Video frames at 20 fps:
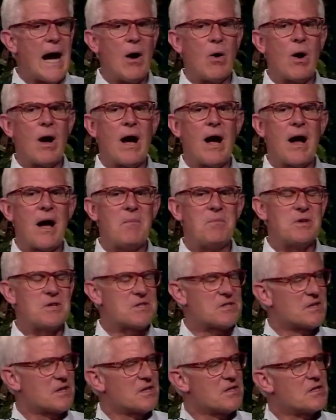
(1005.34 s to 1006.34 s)
How, how, I'm
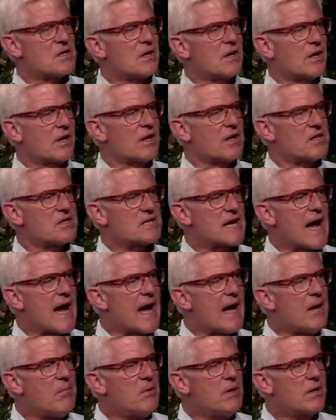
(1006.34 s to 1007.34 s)
just, this is a little
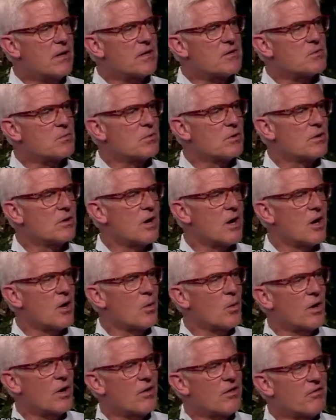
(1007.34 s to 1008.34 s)
aside because we're all
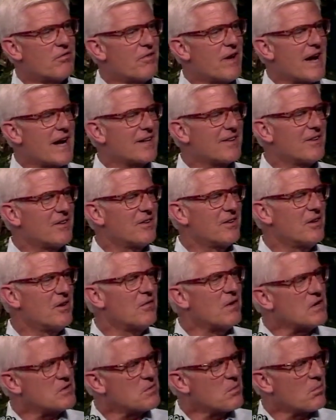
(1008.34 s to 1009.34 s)
aware of the fact that the
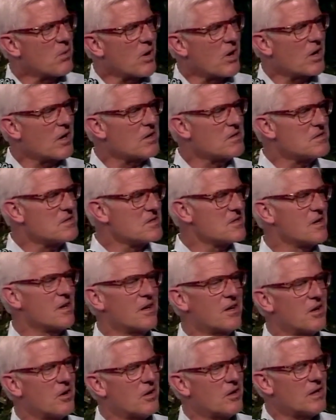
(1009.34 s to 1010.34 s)
investment markets uh,
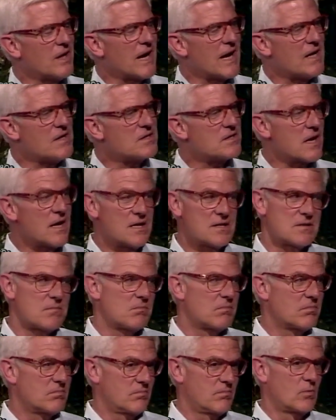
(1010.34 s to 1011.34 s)
here in the United States
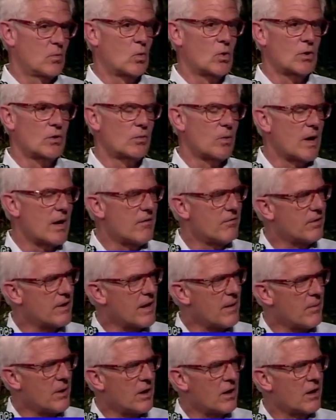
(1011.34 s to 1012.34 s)
and worldwide for
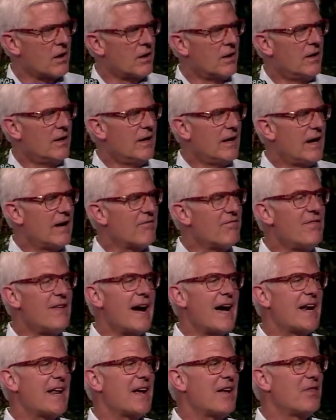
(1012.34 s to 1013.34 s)
that matter have
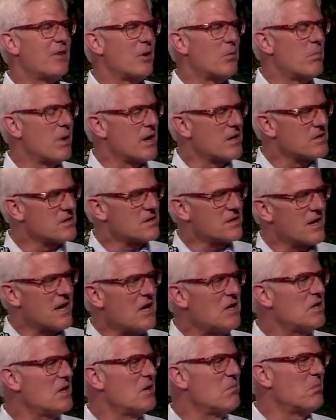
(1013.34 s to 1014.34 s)
not had their best
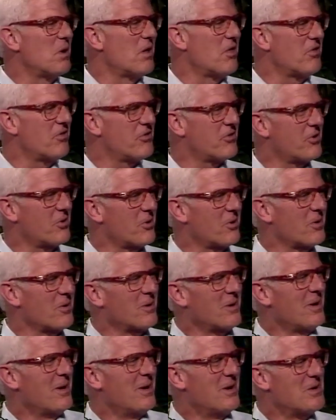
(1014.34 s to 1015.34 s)
18 months or
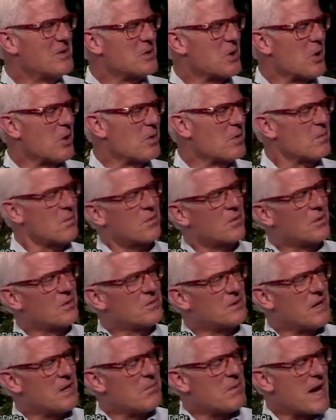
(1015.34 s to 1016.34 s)
so
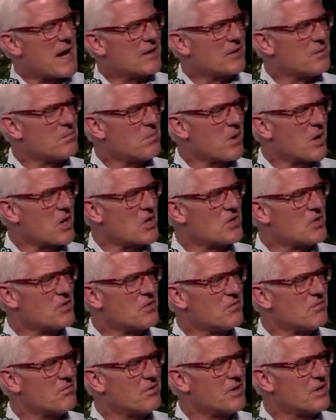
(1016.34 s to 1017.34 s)
dating back to March
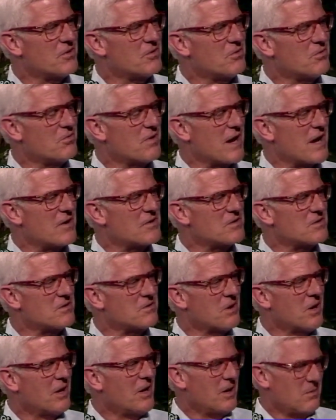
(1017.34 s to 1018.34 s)
of uh, 2000.
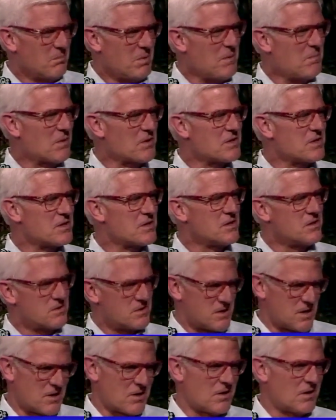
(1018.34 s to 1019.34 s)
People st
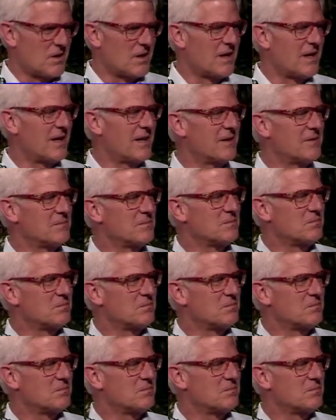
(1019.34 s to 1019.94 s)
still uh,